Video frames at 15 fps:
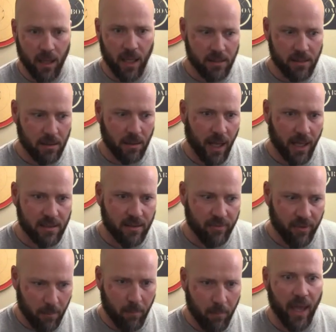and lots and lots of
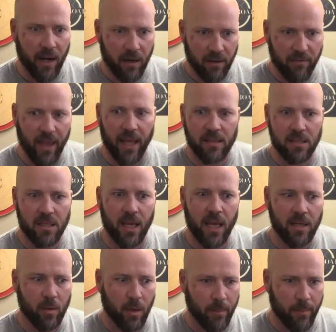competitive
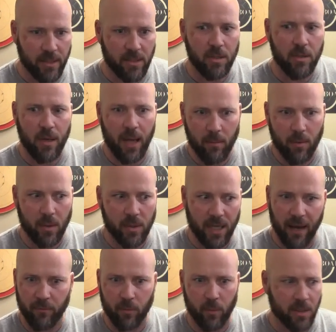NCA tournaments. And you came to us
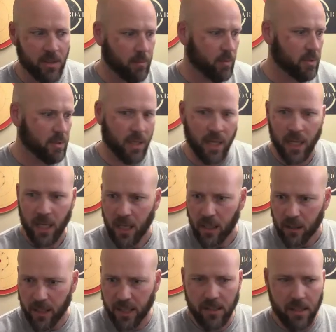afterwards and was like,
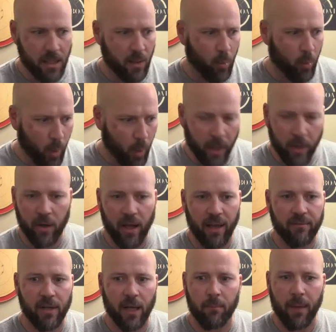listen, what could I
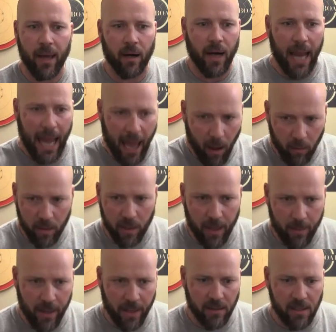have done better? How could
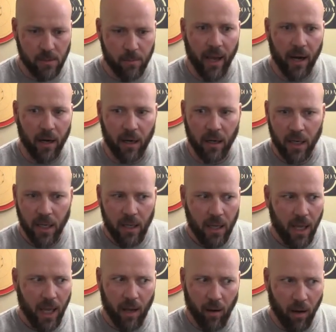I make this better?
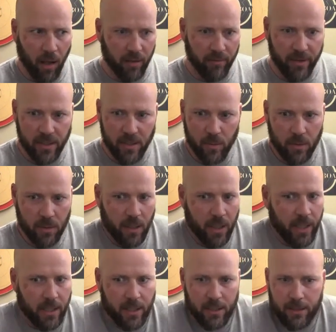And all of us were
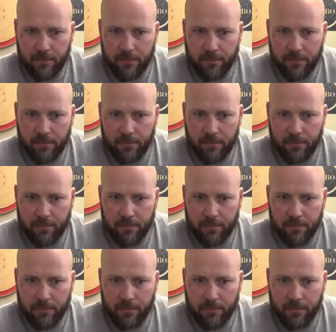like,